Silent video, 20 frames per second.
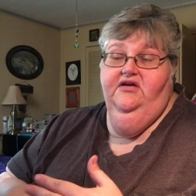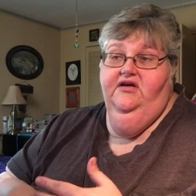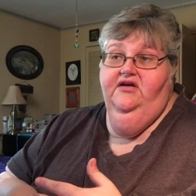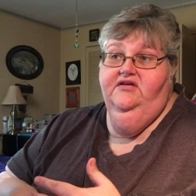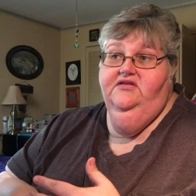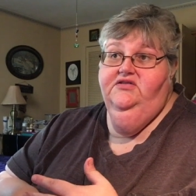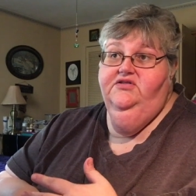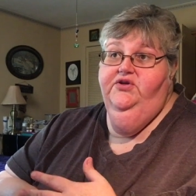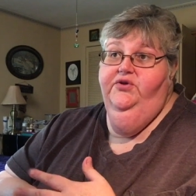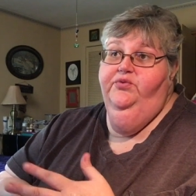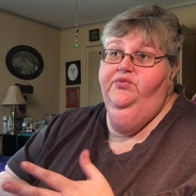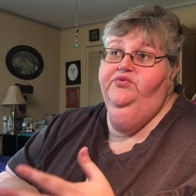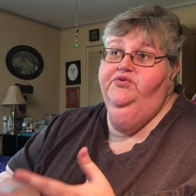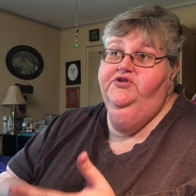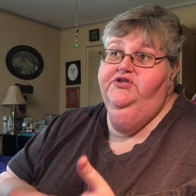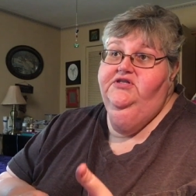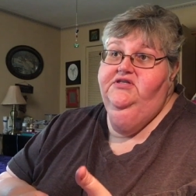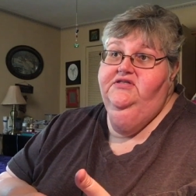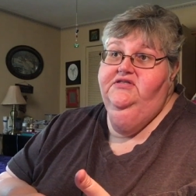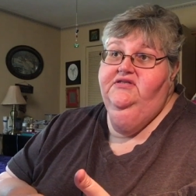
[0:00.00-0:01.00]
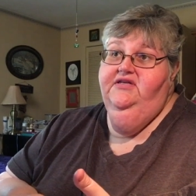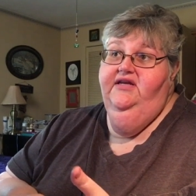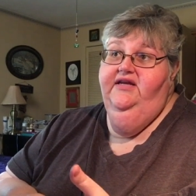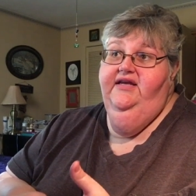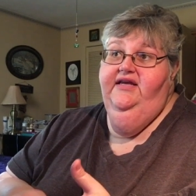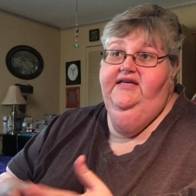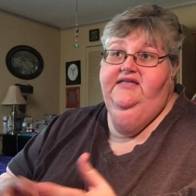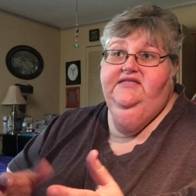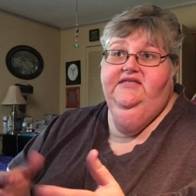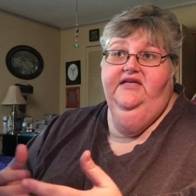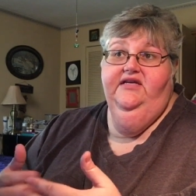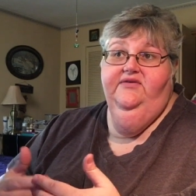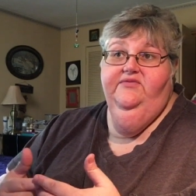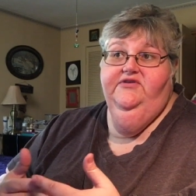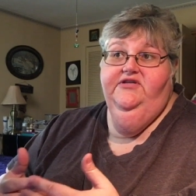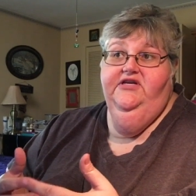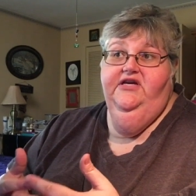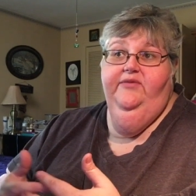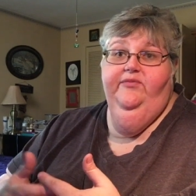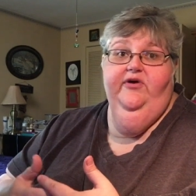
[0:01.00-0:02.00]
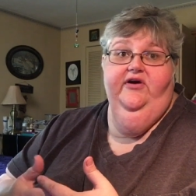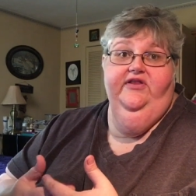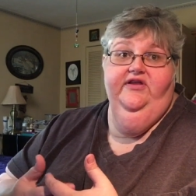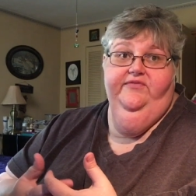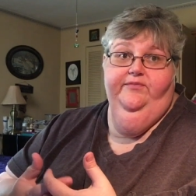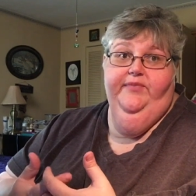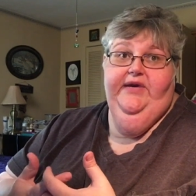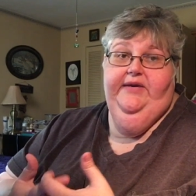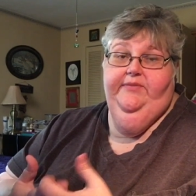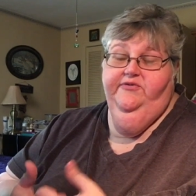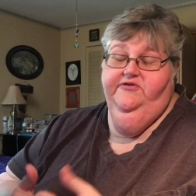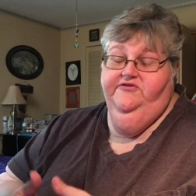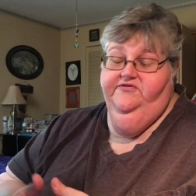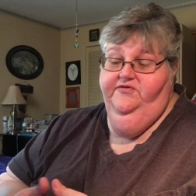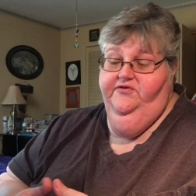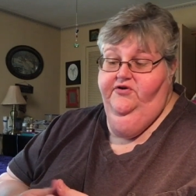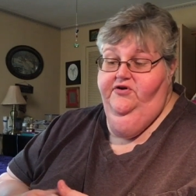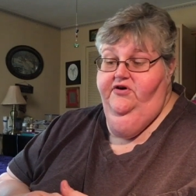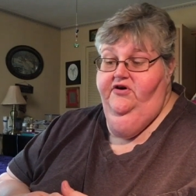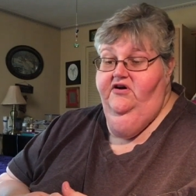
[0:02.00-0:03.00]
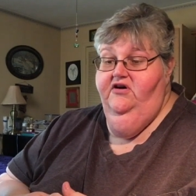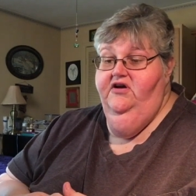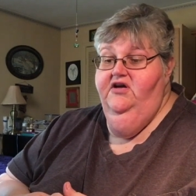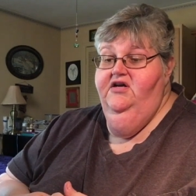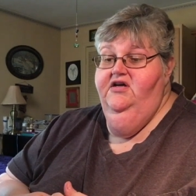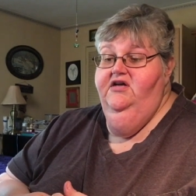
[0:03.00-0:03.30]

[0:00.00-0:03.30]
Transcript: Uh, so she's gonna, he's gonna dig up all the papers for her